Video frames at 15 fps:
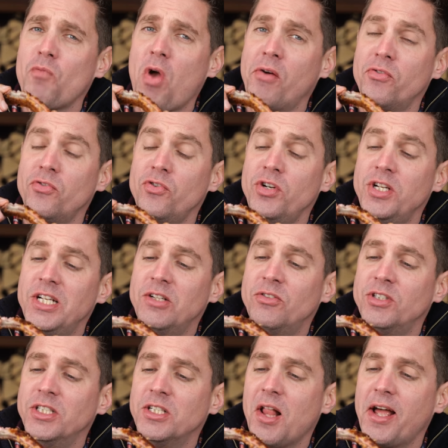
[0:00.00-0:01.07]
I really,
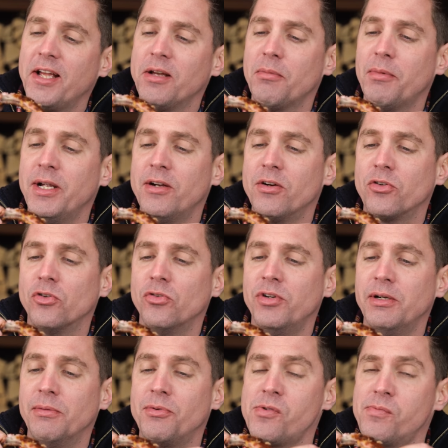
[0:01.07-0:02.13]
really like Iberico
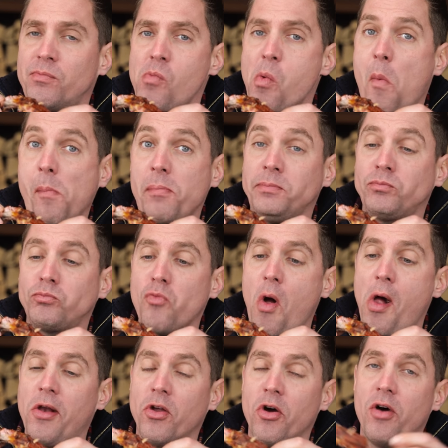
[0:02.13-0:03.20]
rib.
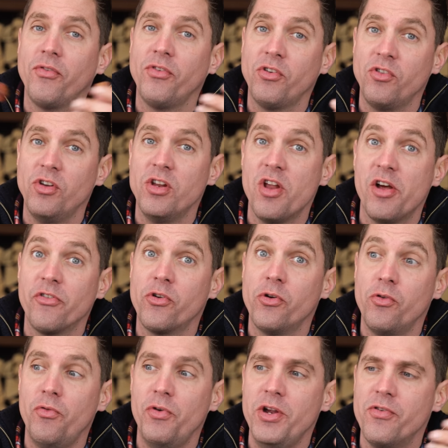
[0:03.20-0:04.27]
And obviously there's a
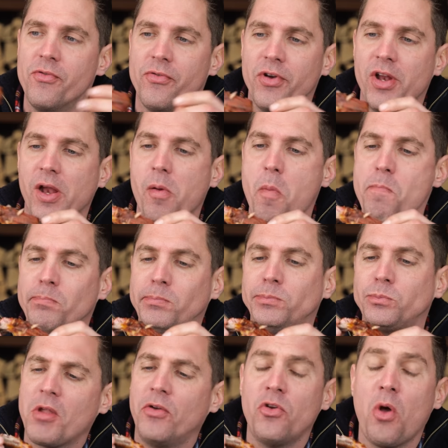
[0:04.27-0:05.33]
good reason for that.
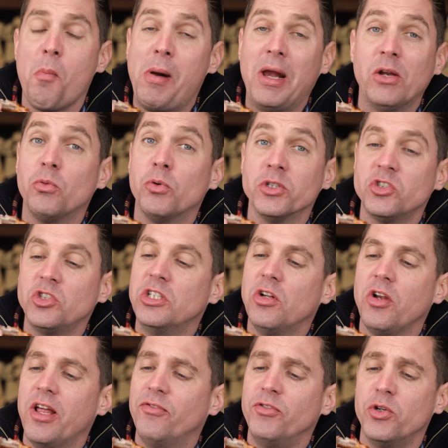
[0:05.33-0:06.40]
No matter what
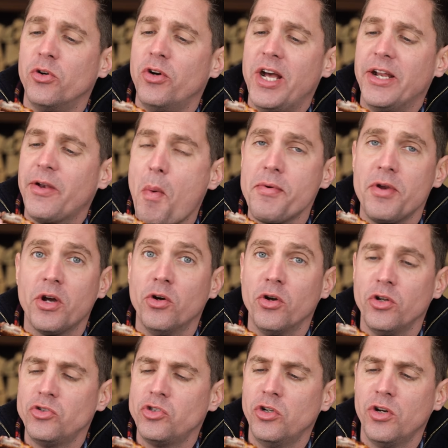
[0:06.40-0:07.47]
skill level you're at, they're
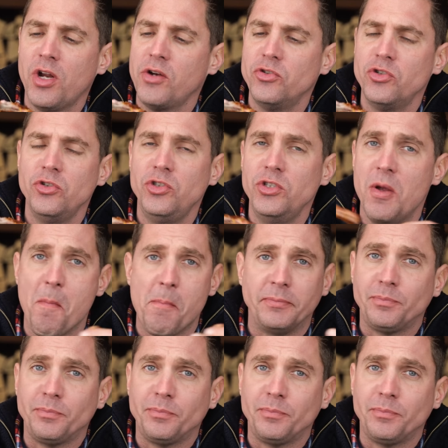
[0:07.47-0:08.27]
gonna turn out juicy.